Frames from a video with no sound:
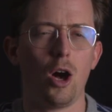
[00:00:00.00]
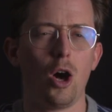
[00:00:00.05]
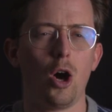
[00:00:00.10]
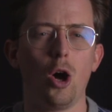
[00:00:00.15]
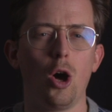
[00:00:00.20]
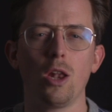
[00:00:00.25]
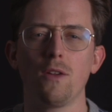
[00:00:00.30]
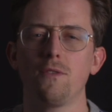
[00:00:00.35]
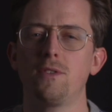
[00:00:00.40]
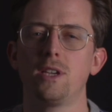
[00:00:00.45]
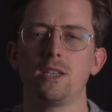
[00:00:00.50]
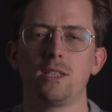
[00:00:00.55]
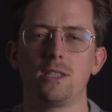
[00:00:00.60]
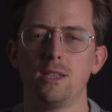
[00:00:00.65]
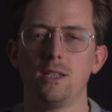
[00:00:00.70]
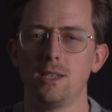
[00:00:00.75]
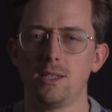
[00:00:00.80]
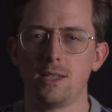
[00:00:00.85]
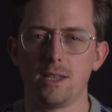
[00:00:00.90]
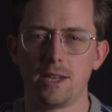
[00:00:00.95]
All of this
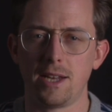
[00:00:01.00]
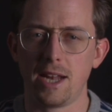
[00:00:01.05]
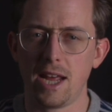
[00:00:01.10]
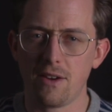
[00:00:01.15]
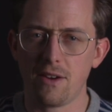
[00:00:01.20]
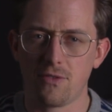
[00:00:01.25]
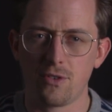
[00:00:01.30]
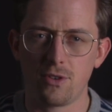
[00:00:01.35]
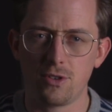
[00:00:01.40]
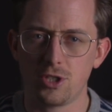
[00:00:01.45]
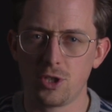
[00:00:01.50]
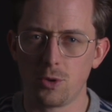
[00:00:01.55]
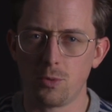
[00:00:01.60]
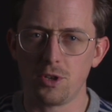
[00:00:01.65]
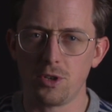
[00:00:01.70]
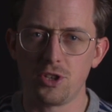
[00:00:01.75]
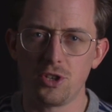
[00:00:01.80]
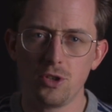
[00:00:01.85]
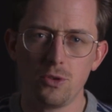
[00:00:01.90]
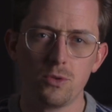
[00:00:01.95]
is in an effort to
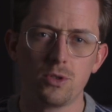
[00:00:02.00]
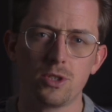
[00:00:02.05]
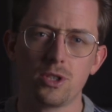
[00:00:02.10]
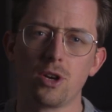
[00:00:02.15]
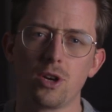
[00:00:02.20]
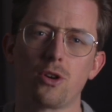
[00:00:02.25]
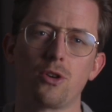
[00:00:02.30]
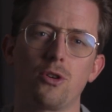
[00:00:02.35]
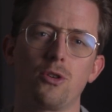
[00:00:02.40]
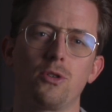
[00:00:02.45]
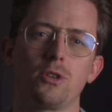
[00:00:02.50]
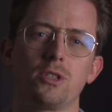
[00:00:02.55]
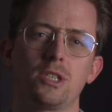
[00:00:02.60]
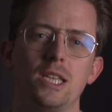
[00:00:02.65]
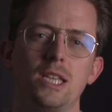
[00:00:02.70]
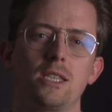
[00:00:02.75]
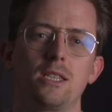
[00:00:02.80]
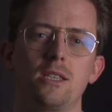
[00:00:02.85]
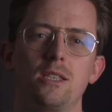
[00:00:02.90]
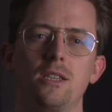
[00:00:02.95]
reduce the hurdles
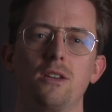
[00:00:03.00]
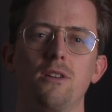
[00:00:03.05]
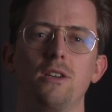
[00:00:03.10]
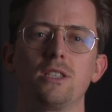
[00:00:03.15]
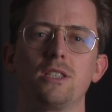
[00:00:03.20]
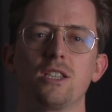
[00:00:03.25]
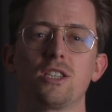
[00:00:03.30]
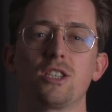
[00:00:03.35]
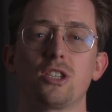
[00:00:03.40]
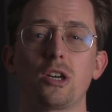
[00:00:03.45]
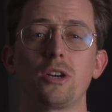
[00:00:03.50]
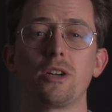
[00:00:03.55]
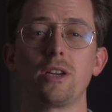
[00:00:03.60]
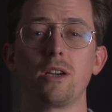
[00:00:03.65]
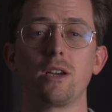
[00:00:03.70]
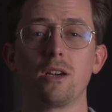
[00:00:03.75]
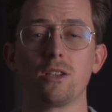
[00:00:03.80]
necessary to starting